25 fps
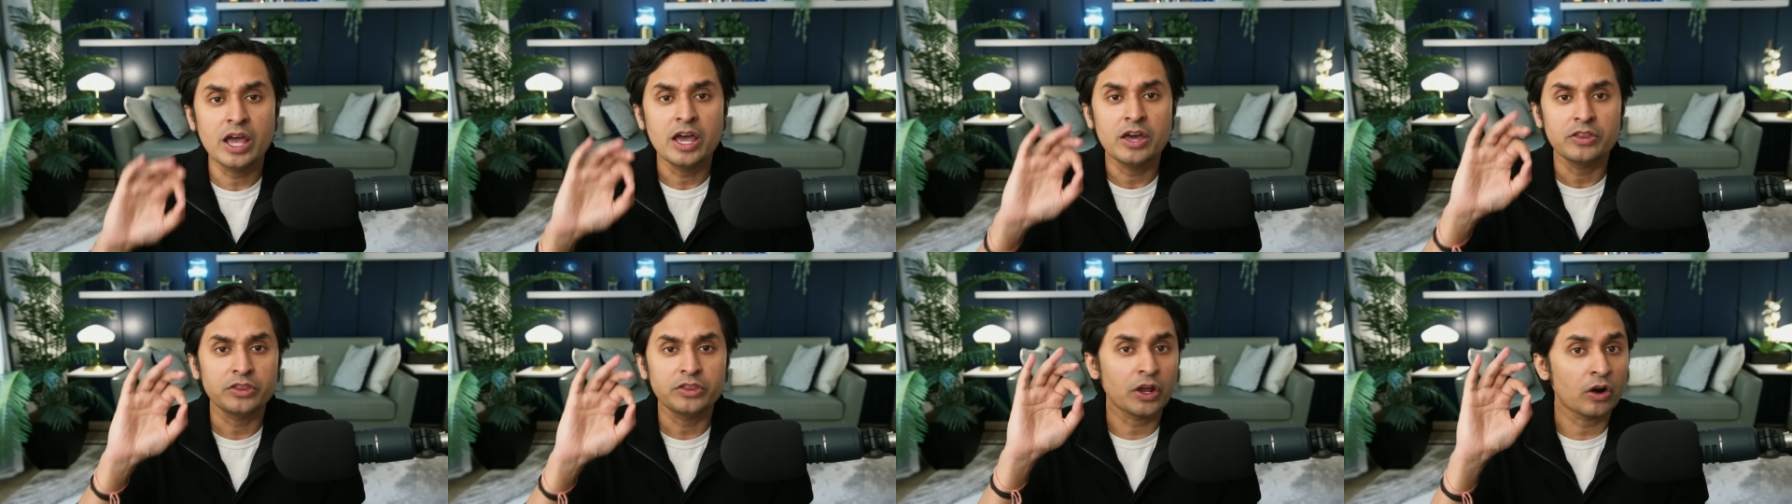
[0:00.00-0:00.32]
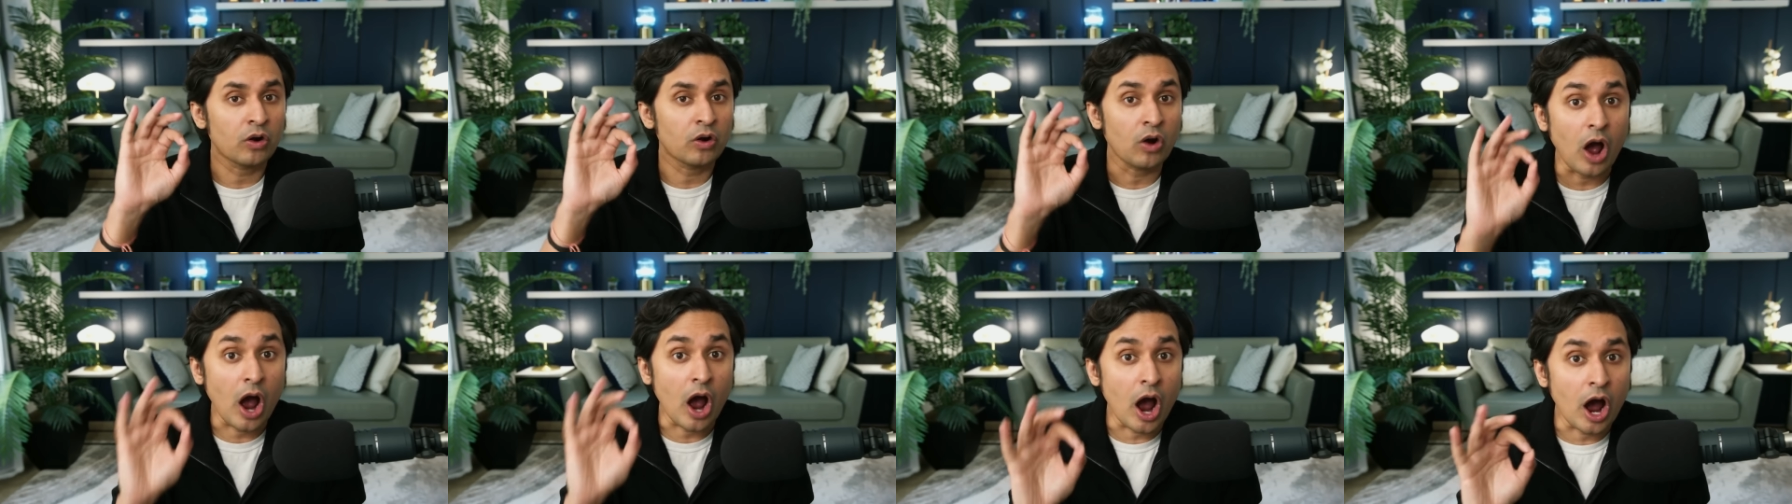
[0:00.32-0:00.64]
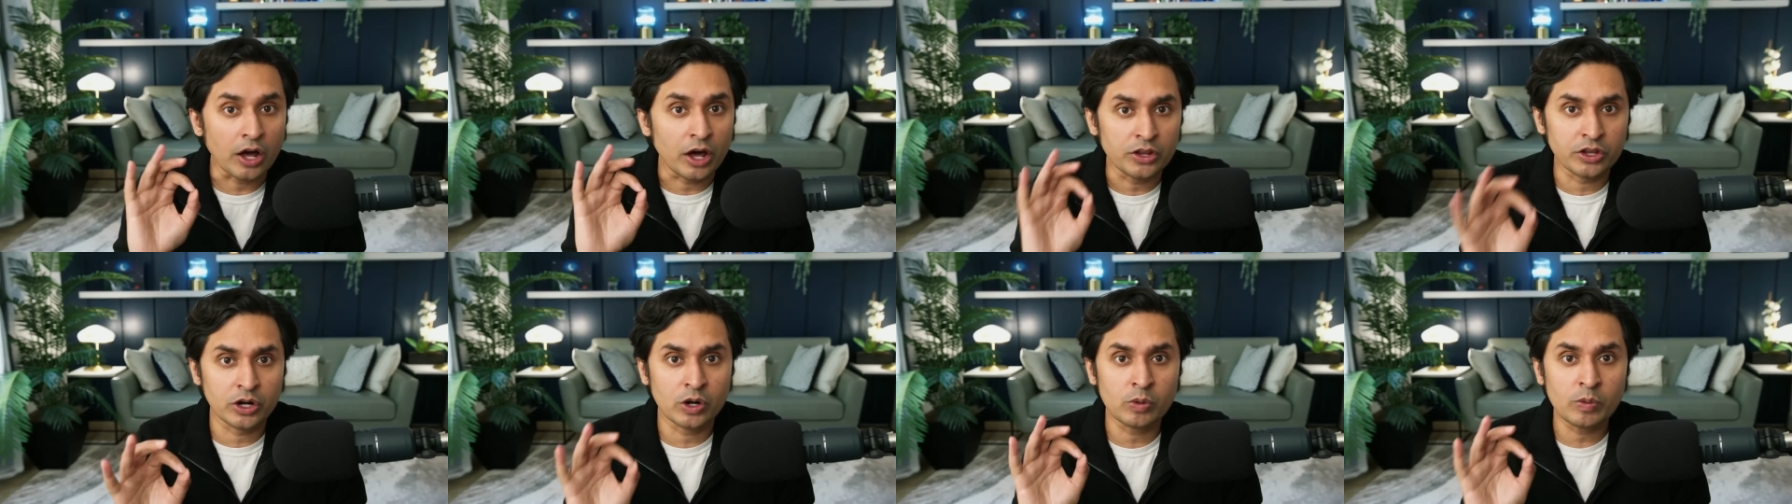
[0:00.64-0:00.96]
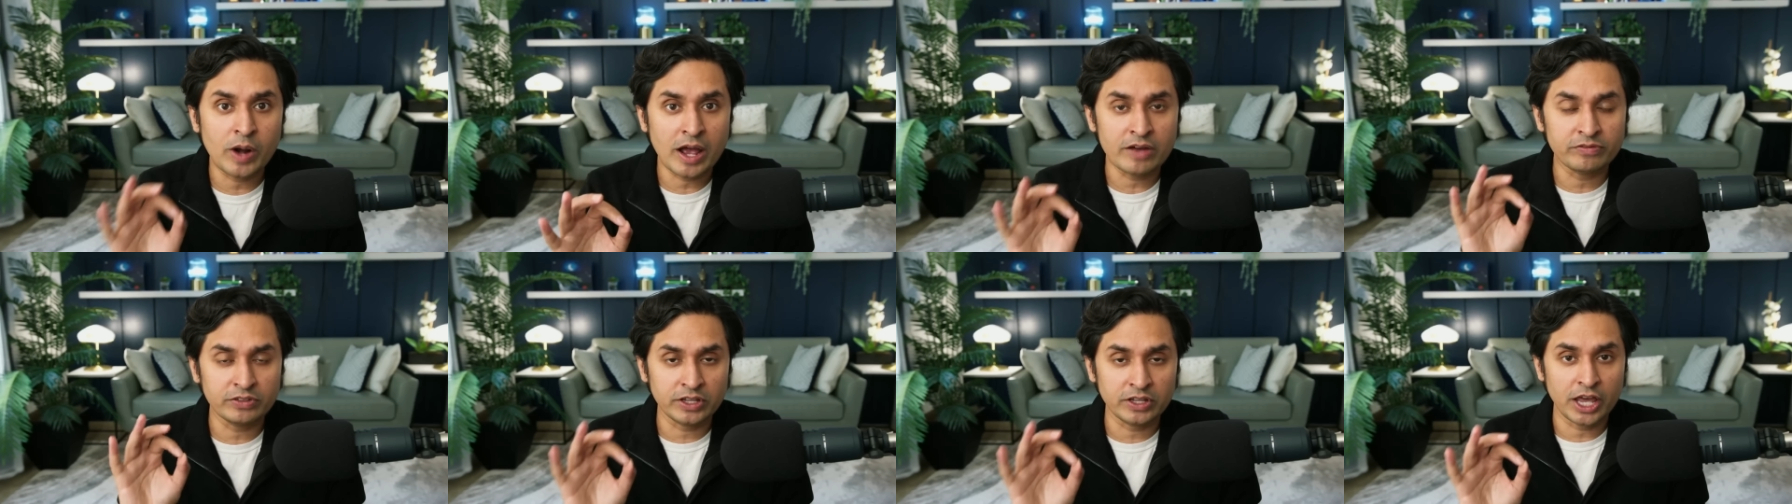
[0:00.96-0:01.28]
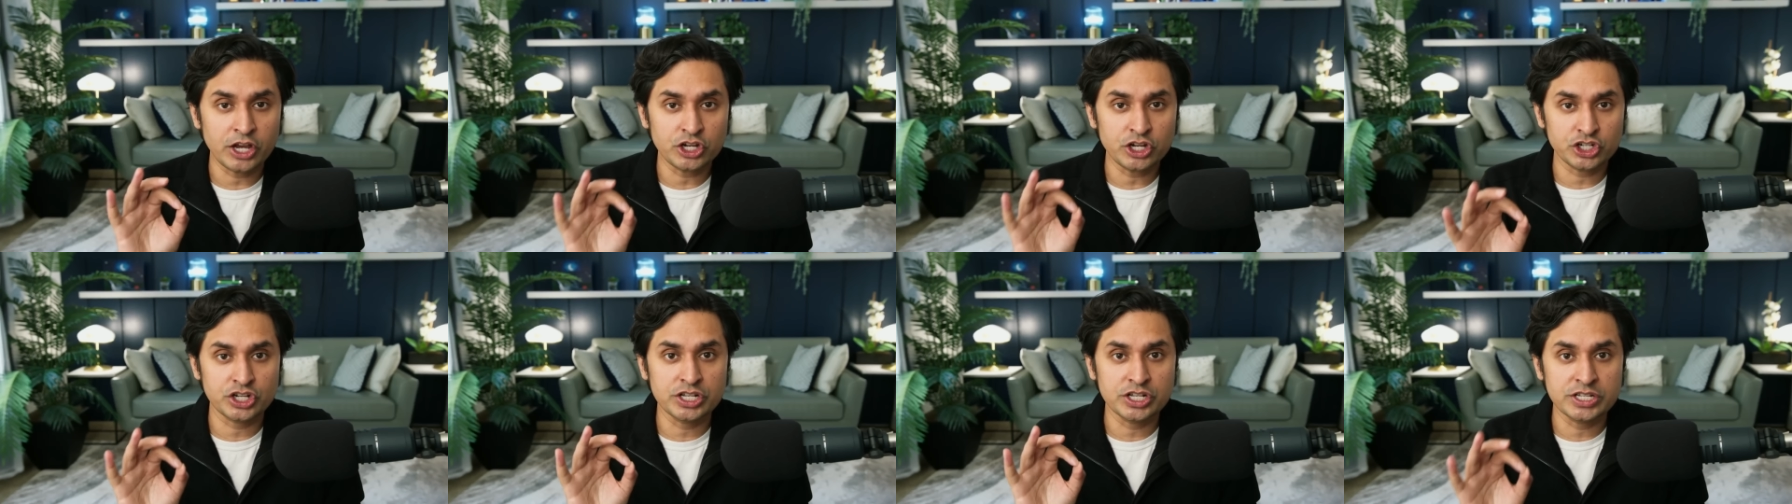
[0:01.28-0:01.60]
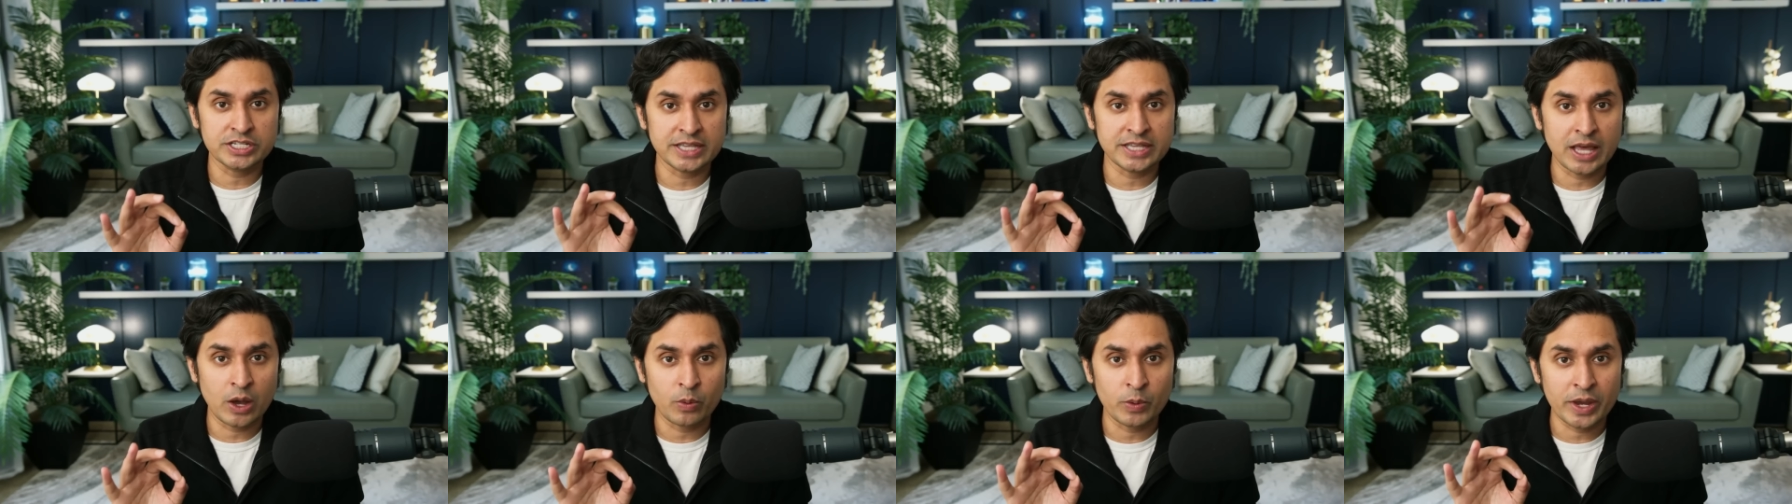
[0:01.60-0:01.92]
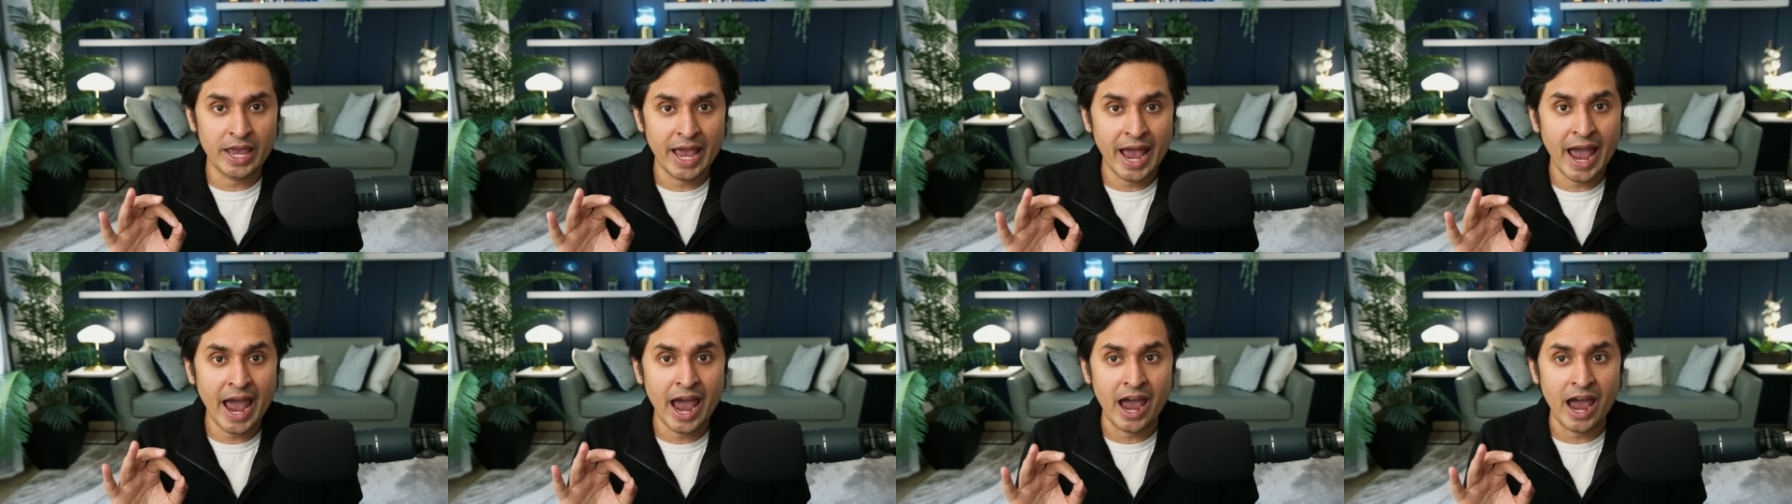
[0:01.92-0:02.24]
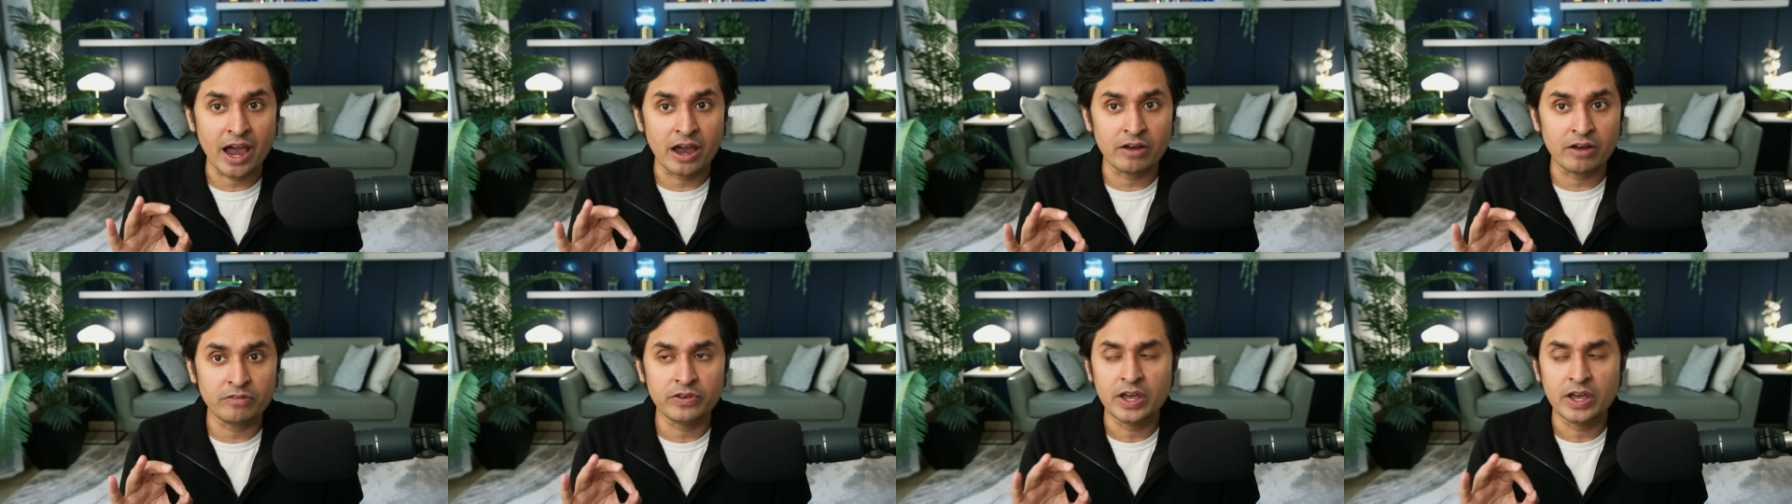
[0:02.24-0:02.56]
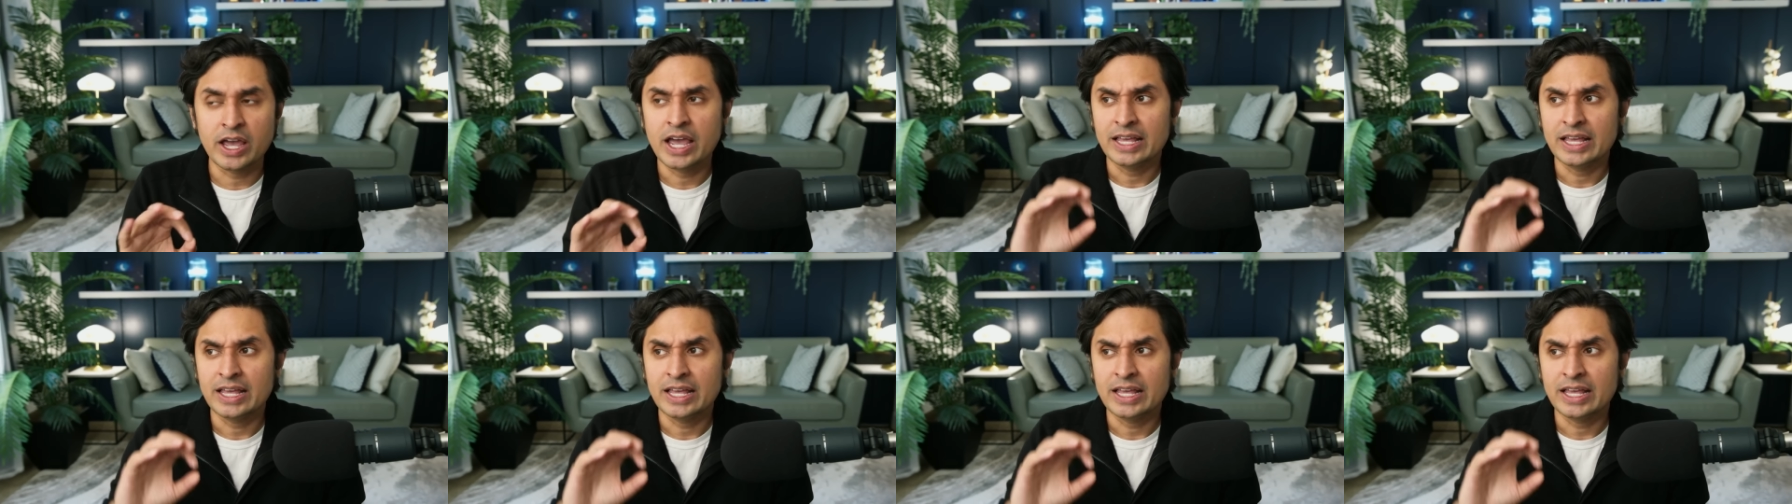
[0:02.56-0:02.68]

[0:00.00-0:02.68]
there are other revelations that we have